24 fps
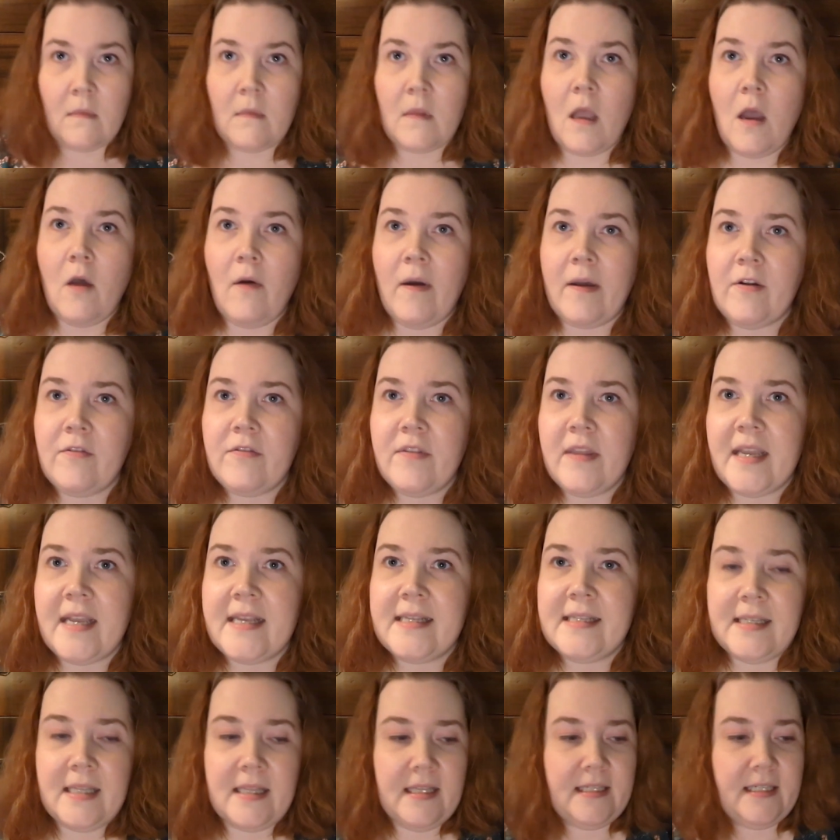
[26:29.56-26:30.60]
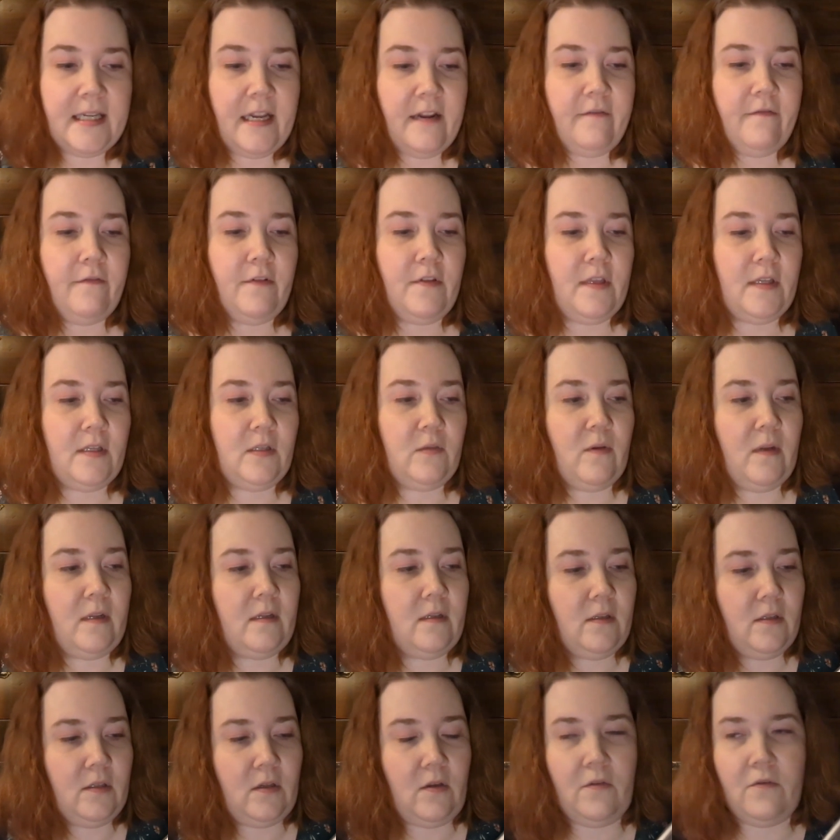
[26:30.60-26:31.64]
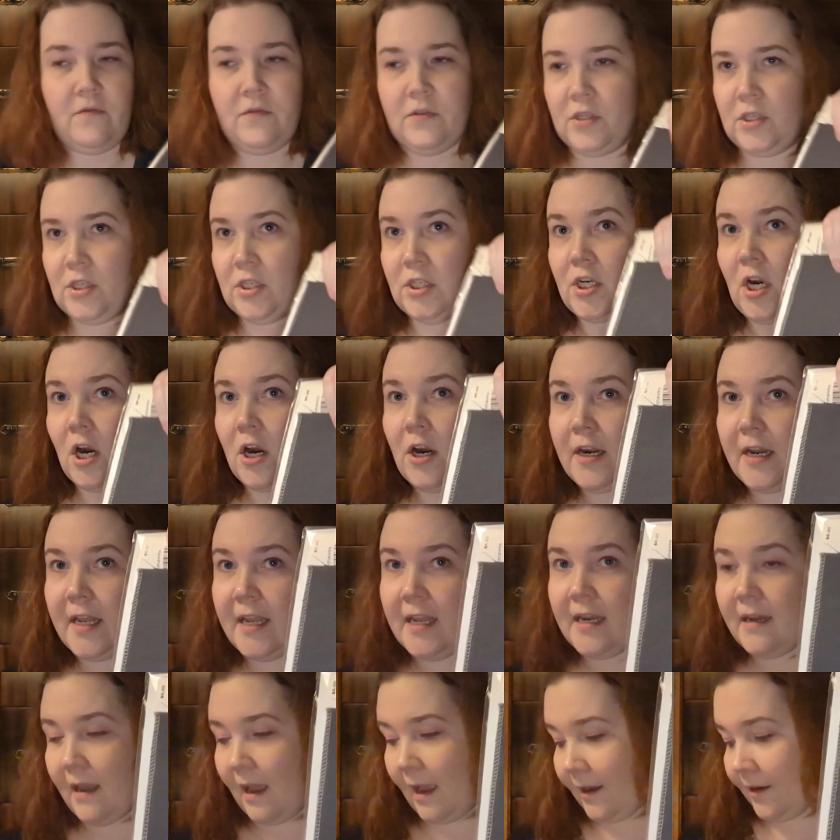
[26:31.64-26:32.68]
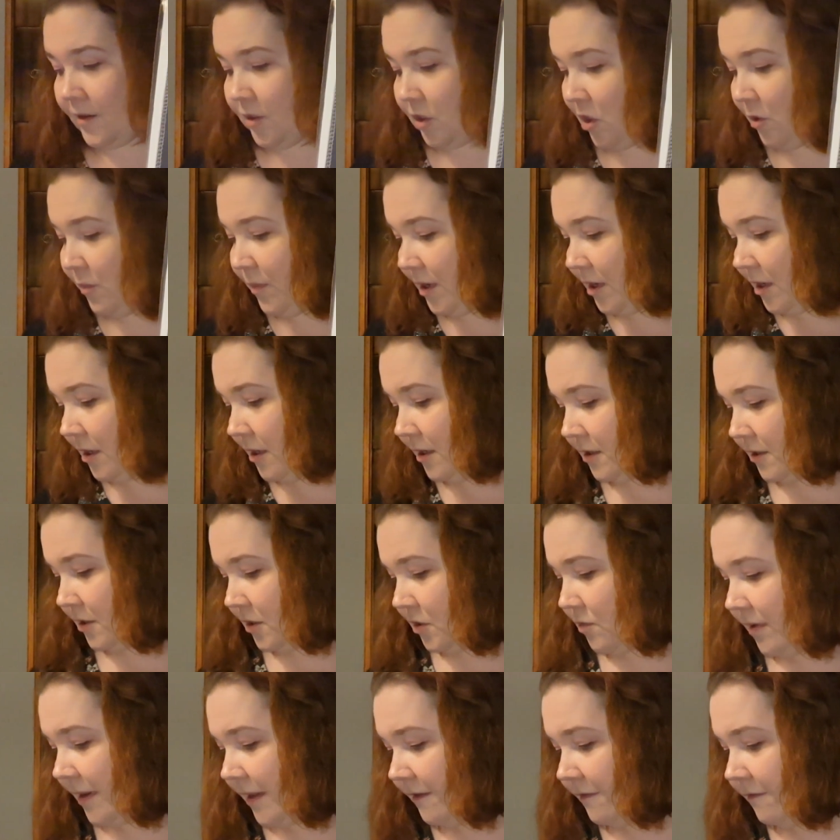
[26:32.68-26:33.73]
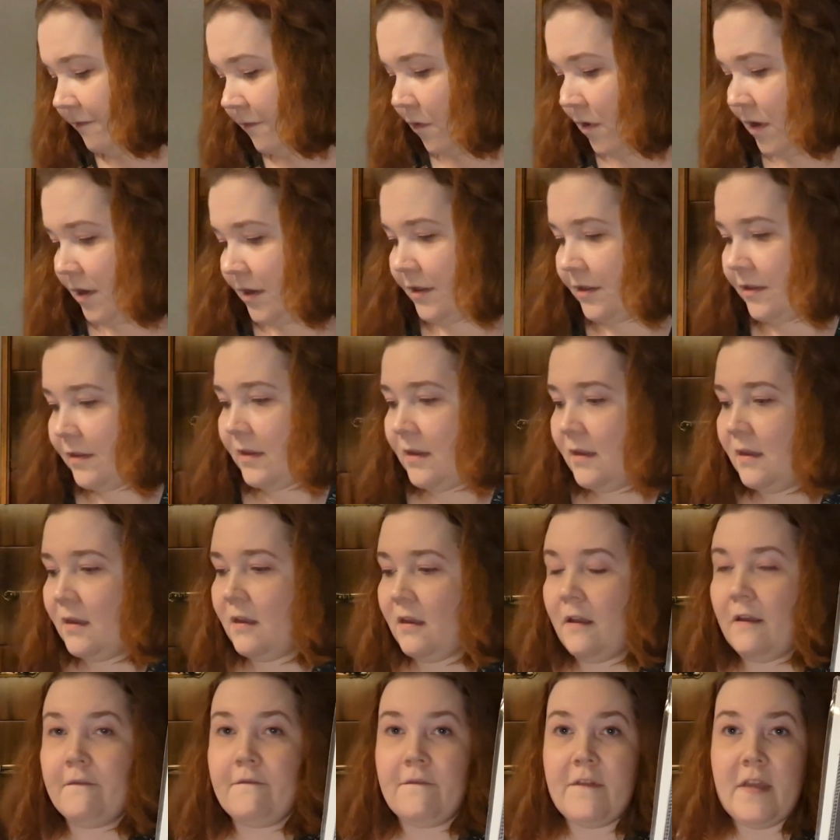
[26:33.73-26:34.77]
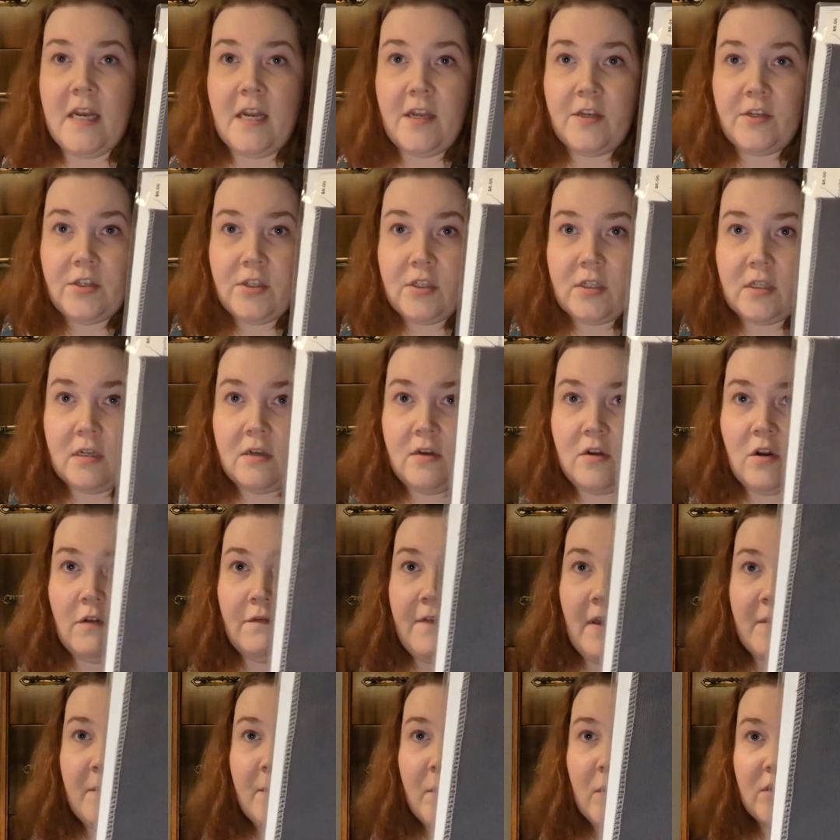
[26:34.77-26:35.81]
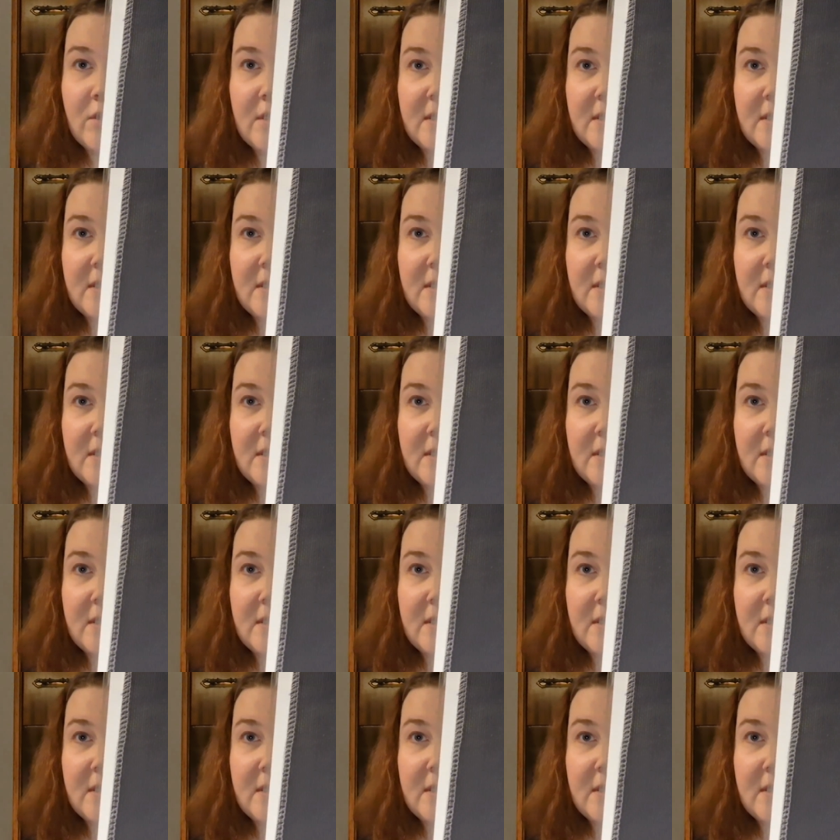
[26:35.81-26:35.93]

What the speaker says: Oh, I don't think I said the date for this one. So started October 24th, finished November